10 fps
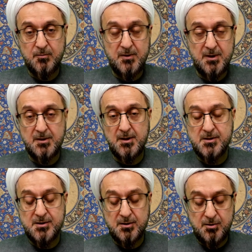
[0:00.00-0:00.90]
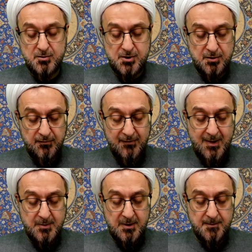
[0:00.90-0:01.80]
within the institution of
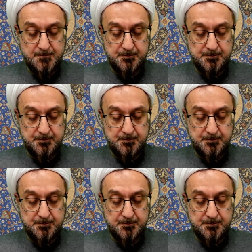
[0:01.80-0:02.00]
family.